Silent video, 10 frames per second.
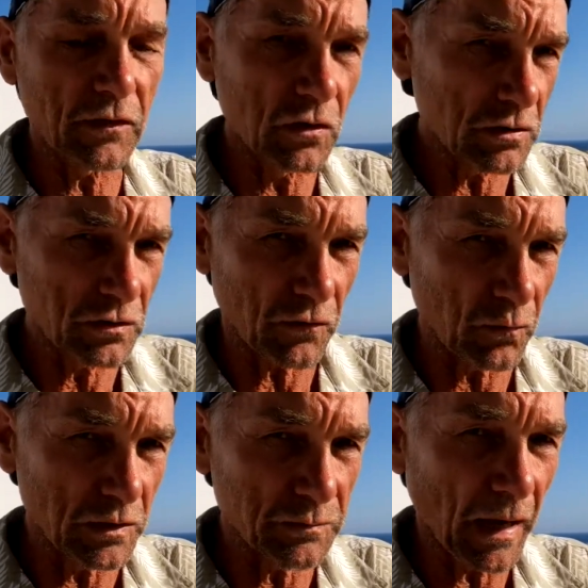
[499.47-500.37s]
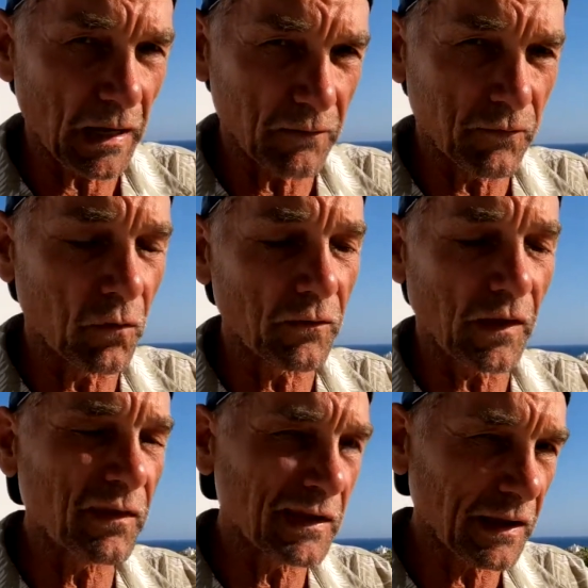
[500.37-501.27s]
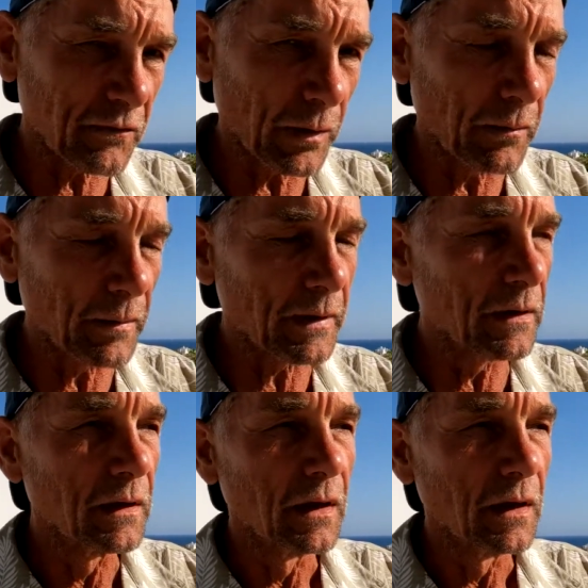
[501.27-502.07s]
and you can just switch back and forth. I think that's probably